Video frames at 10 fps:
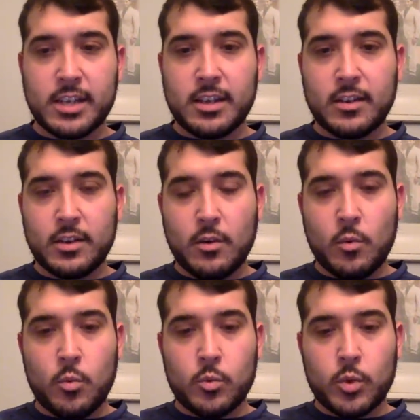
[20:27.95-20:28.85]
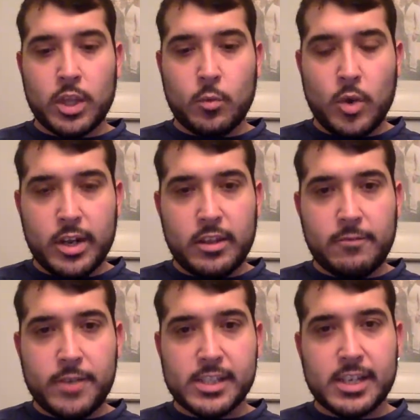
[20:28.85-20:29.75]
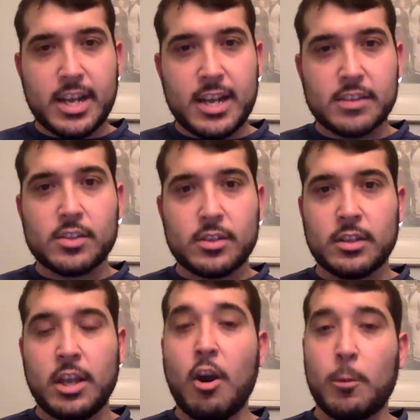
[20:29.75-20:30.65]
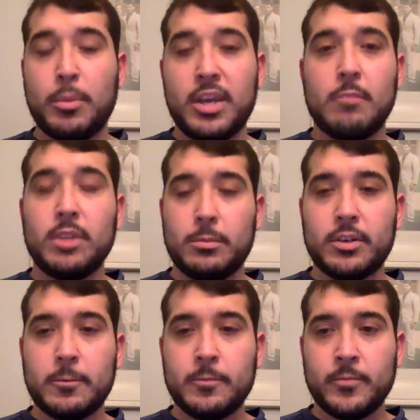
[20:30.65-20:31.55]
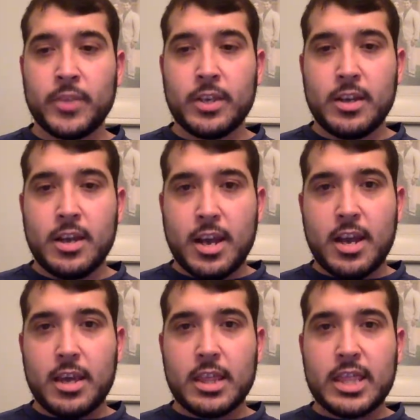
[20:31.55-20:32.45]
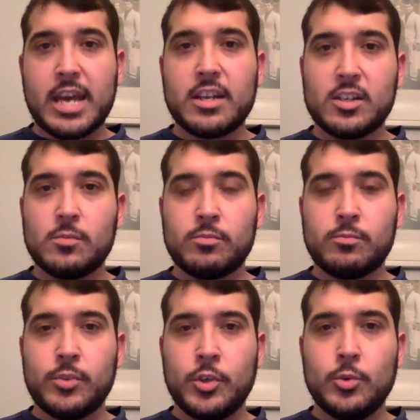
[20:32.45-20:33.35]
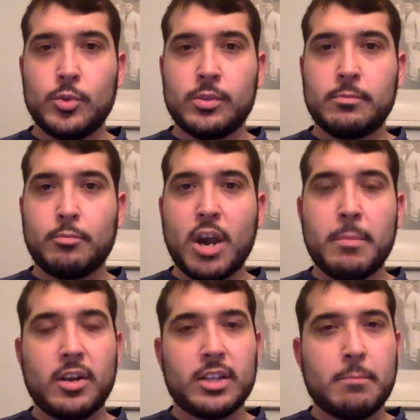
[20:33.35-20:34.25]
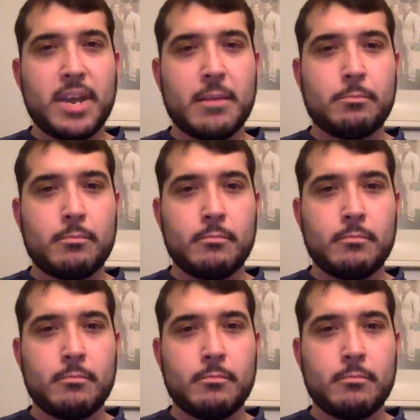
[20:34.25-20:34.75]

And one of the effects that it has is the RPM limiter, and that is used primarily by